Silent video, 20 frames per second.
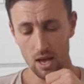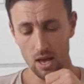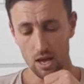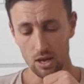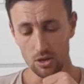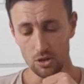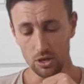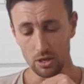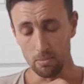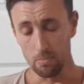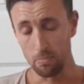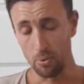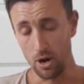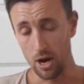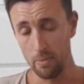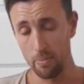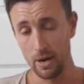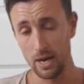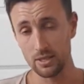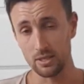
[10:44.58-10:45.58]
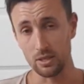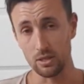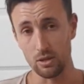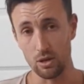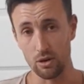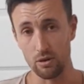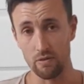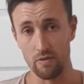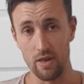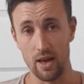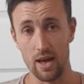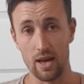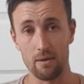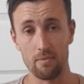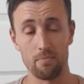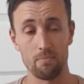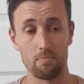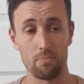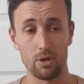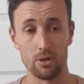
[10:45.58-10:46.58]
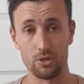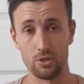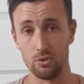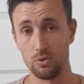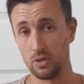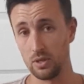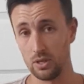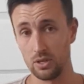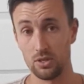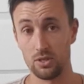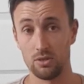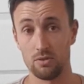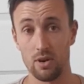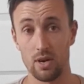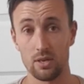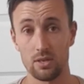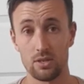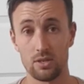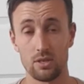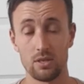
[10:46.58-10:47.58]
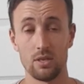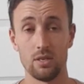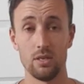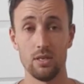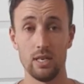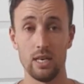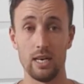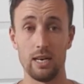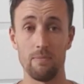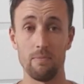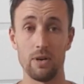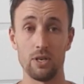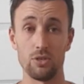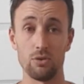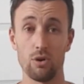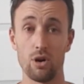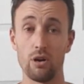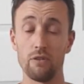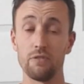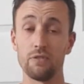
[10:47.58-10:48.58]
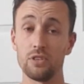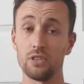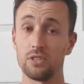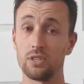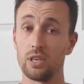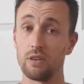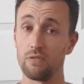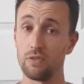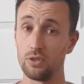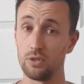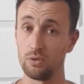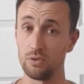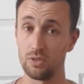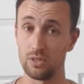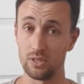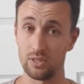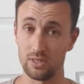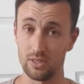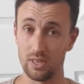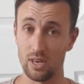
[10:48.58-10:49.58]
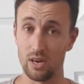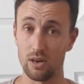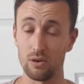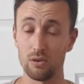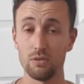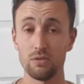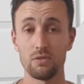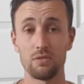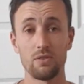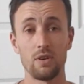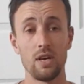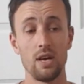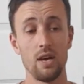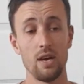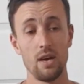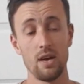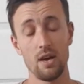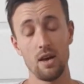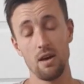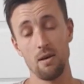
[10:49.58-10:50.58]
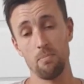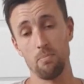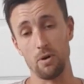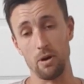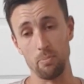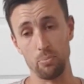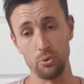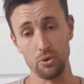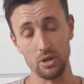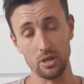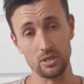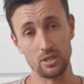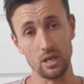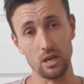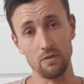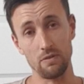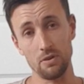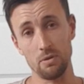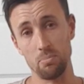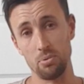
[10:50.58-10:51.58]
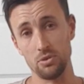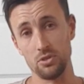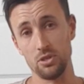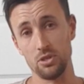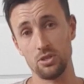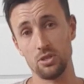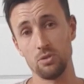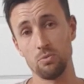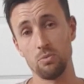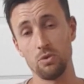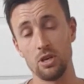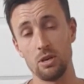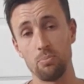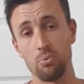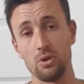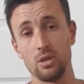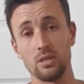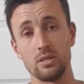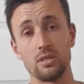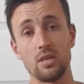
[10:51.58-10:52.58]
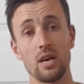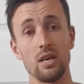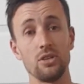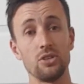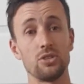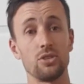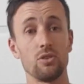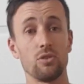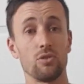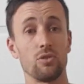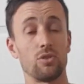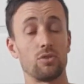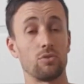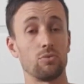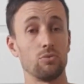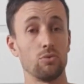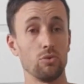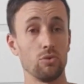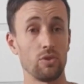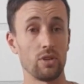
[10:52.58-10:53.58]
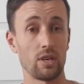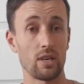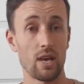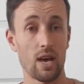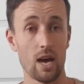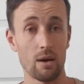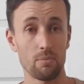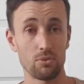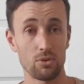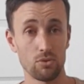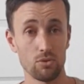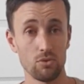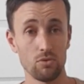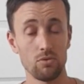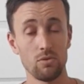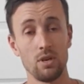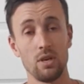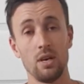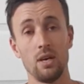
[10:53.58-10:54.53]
you can bypass a lot of that by doing this stretch. As you'll hopefully see if you do it yourself, by putting yourself in a position where you're putting tension through the capsule